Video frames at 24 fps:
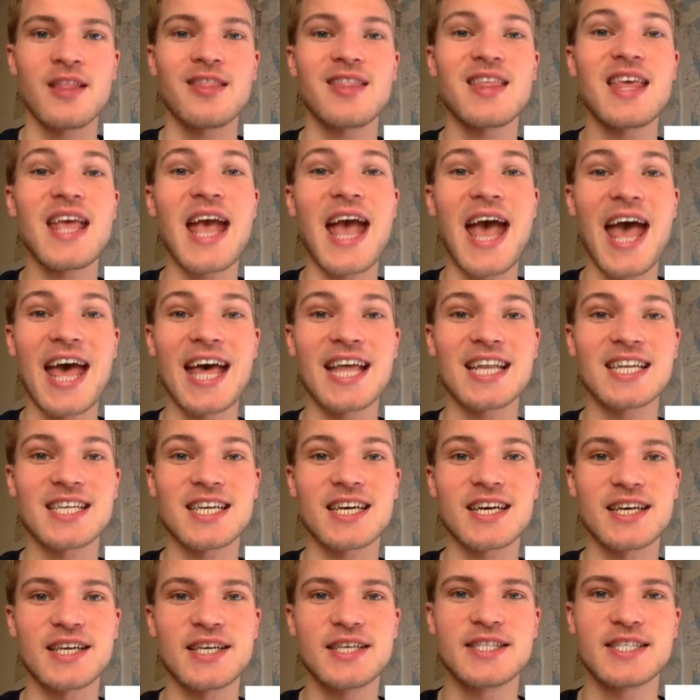the
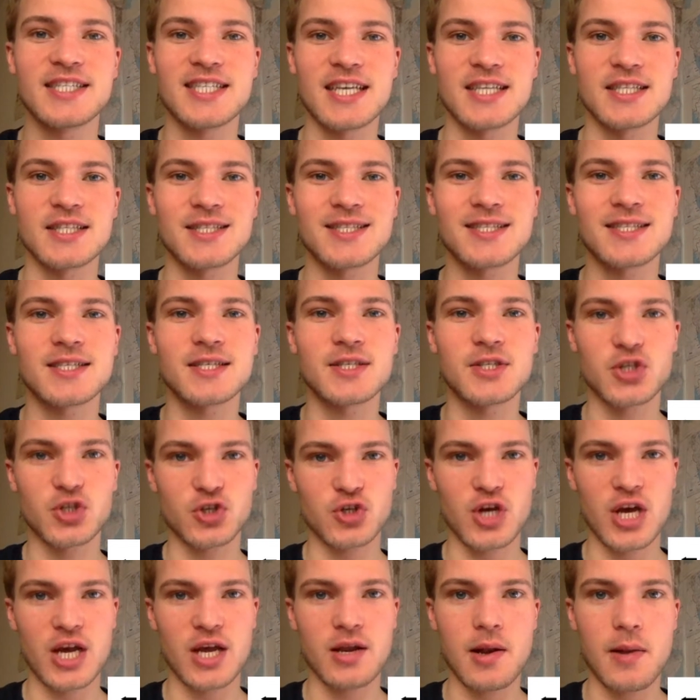antisense
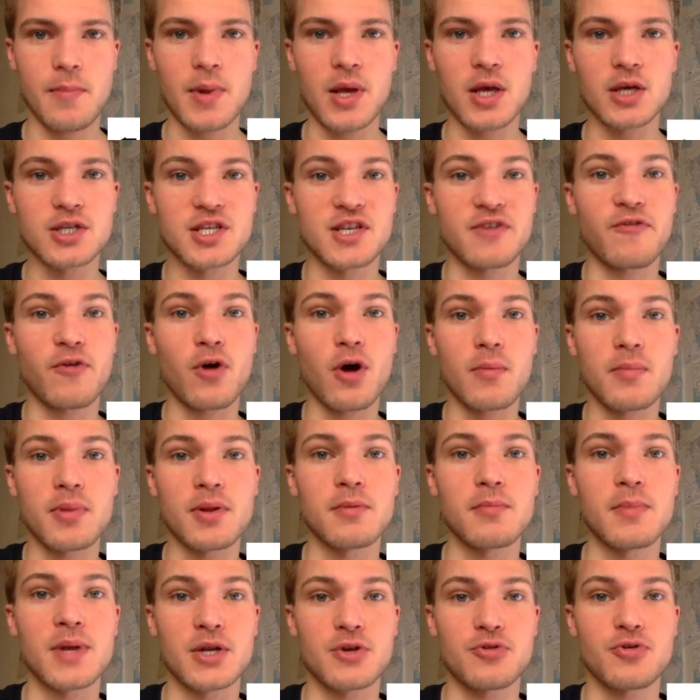strand because of
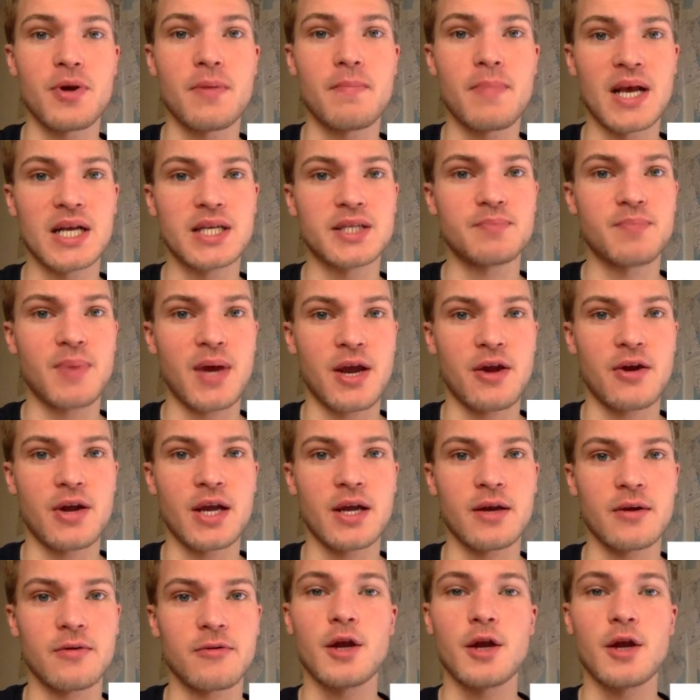complementary base pairing.